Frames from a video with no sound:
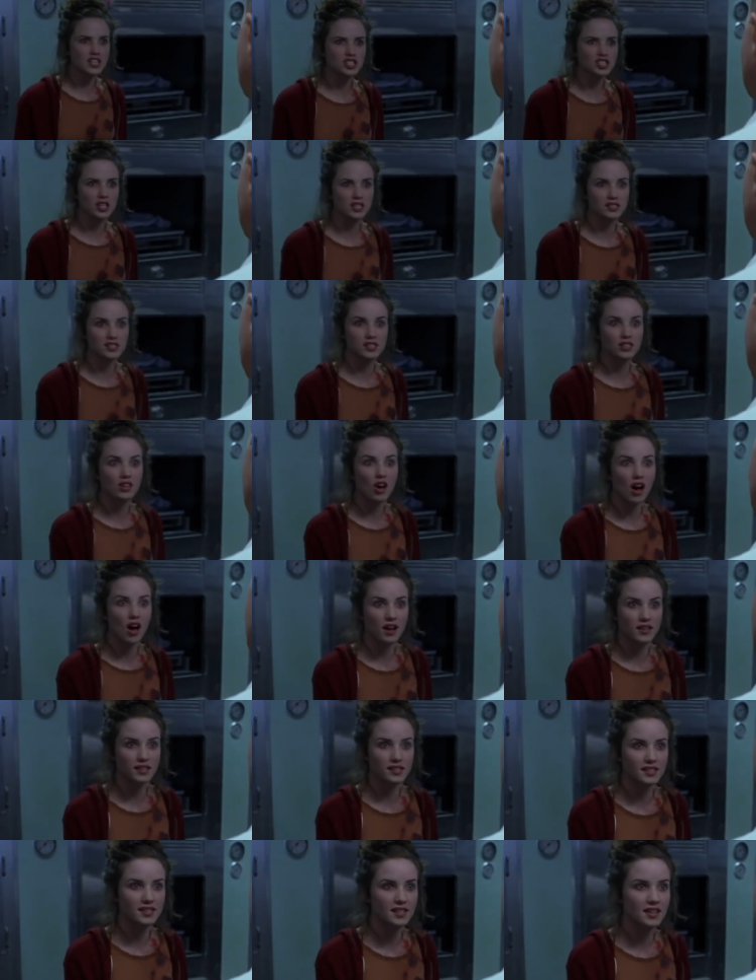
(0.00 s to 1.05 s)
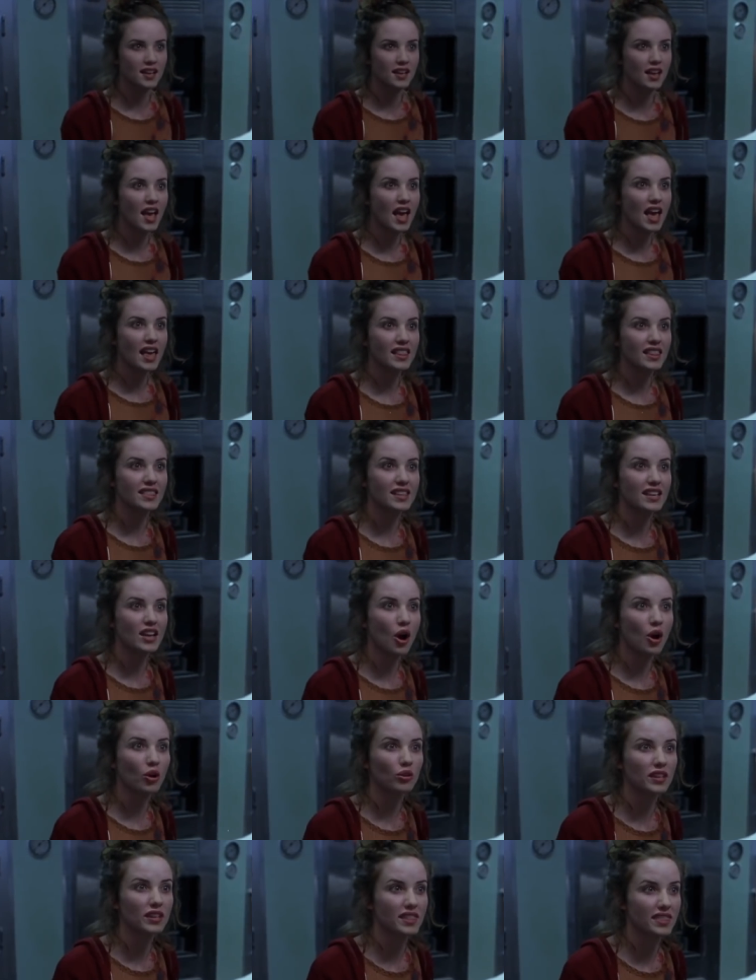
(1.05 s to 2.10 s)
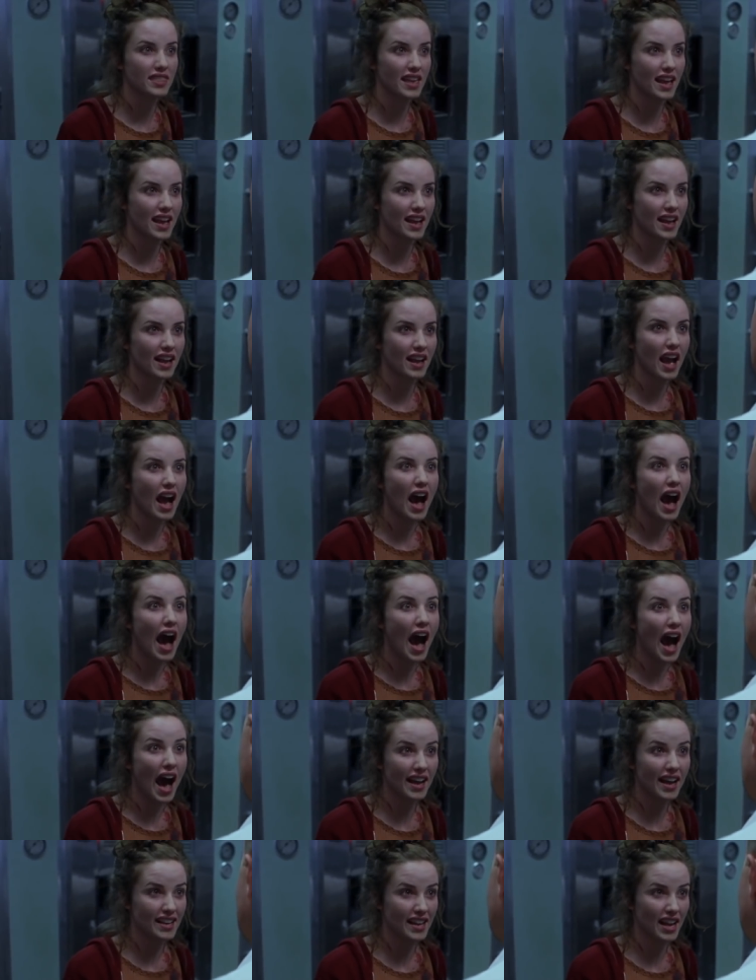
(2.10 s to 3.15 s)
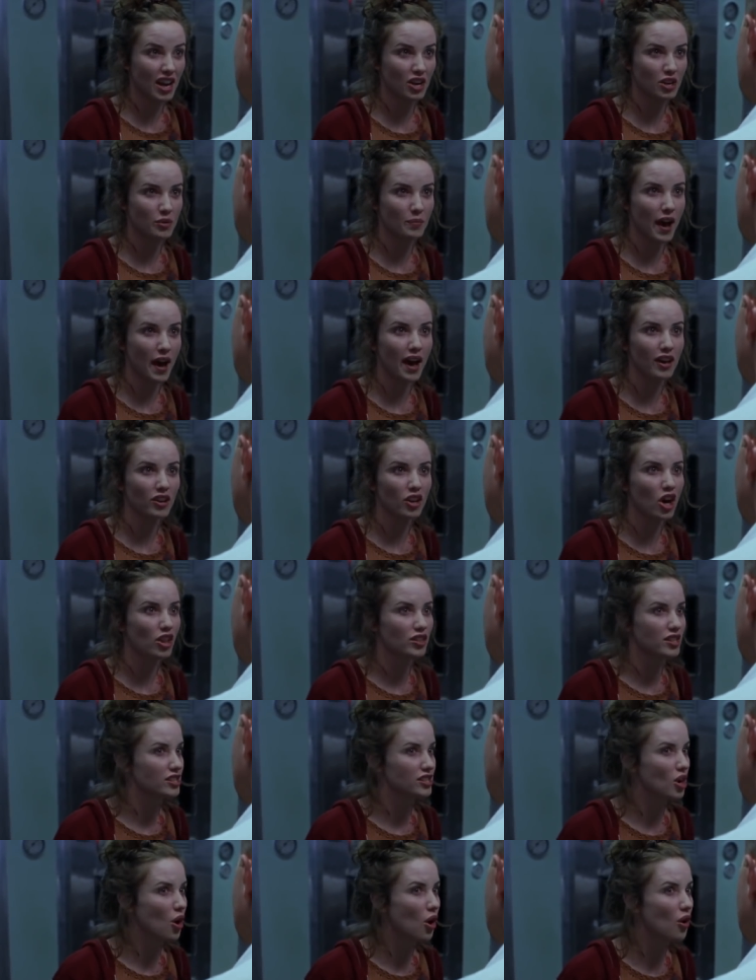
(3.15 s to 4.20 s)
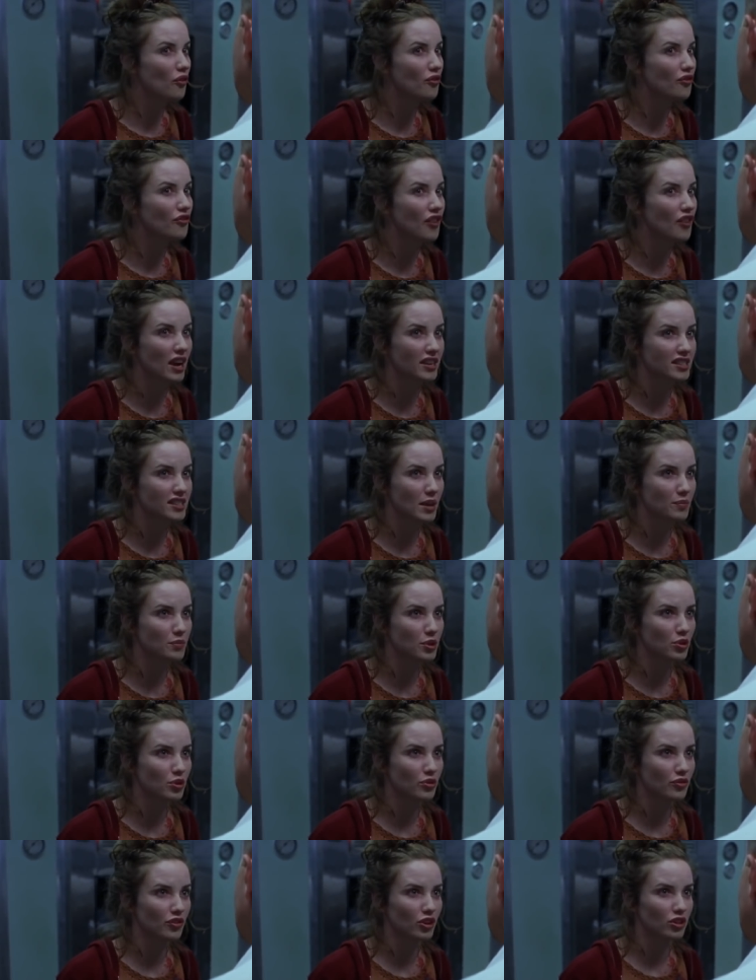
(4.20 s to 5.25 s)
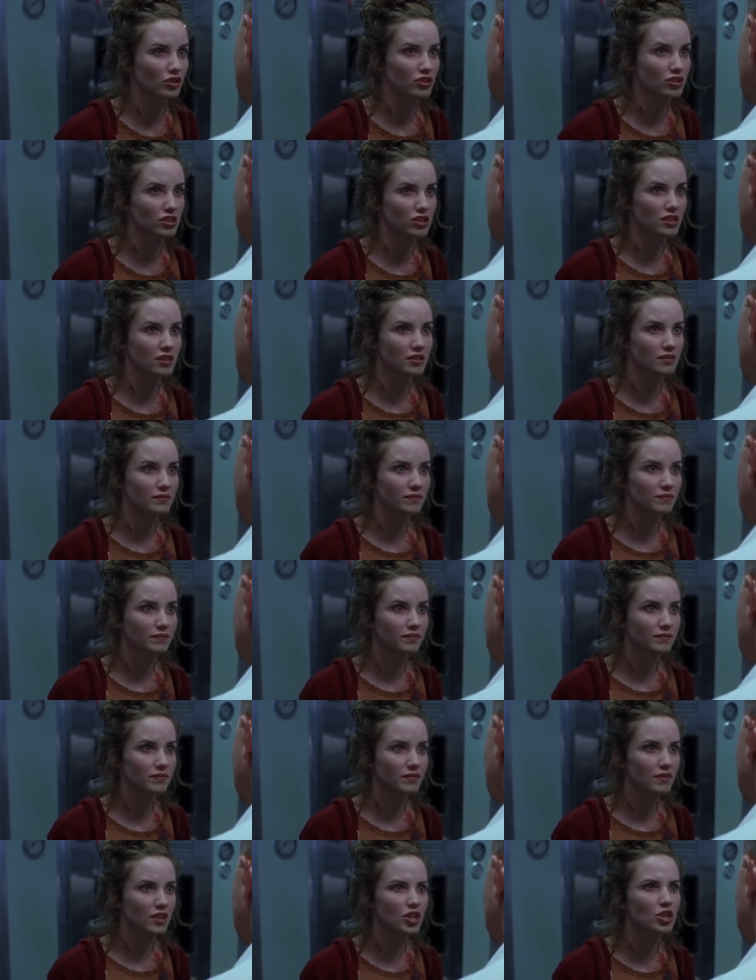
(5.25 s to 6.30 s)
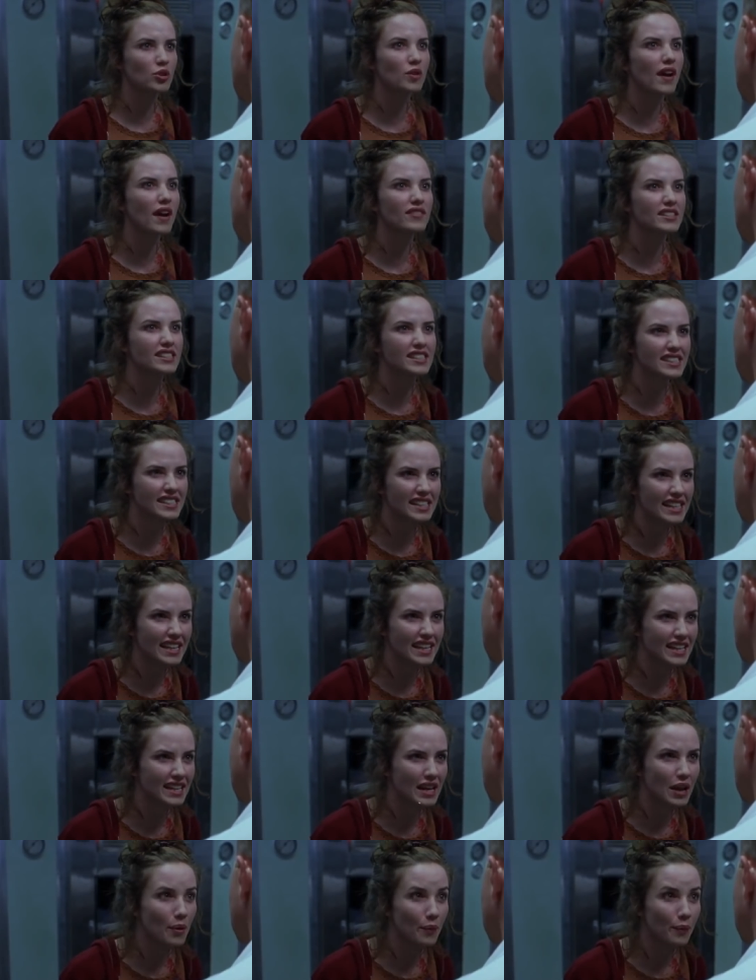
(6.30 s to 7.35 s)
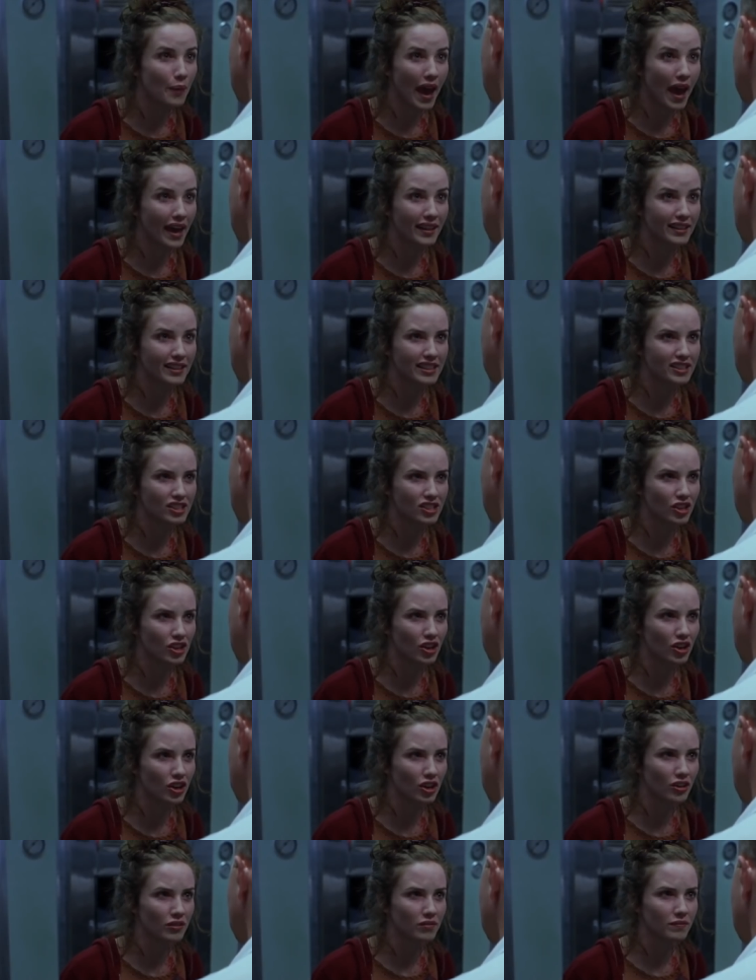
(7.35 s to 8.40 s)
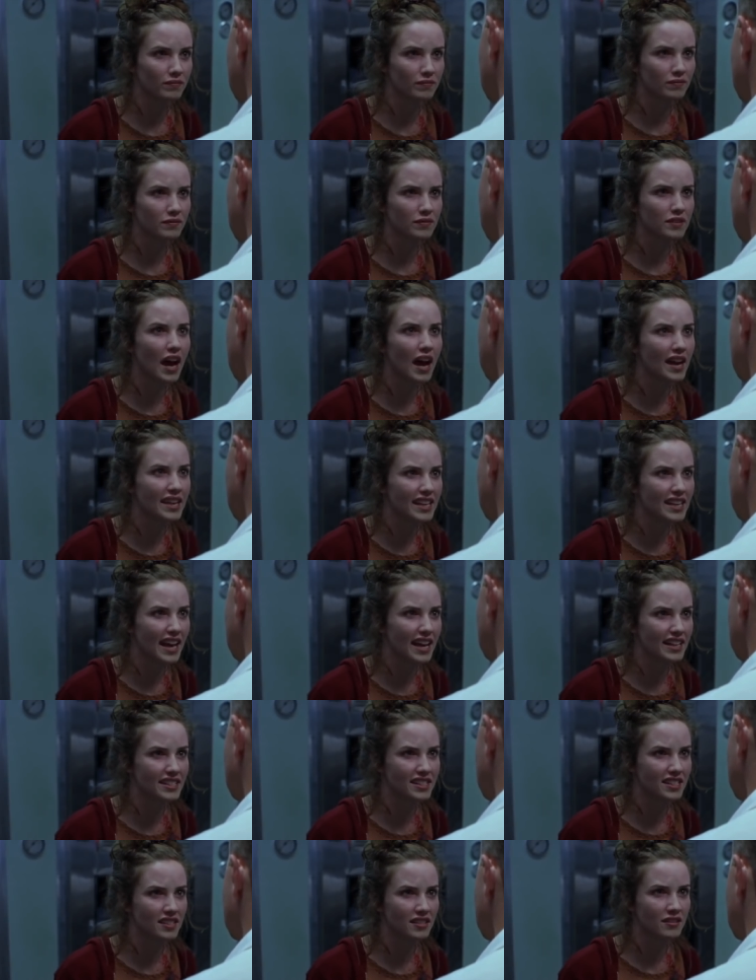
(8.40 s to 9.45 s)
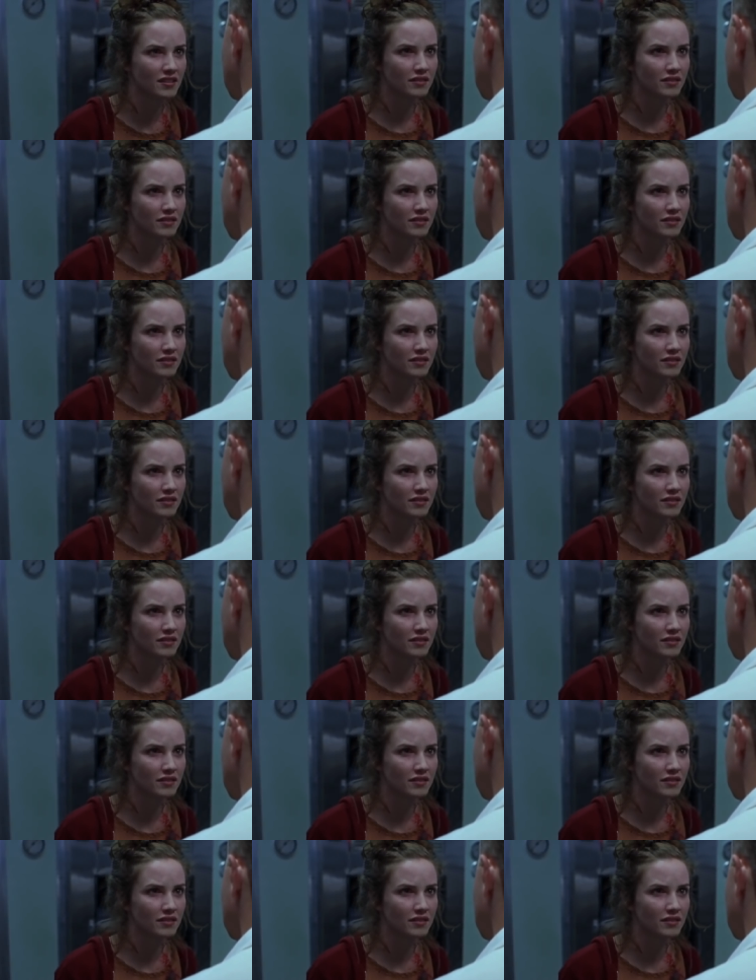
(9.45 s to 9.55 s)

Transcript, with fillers: just lost the only thing I cared about in this whole fucked up universe. You haven't seen Badly, Sir. Not yet.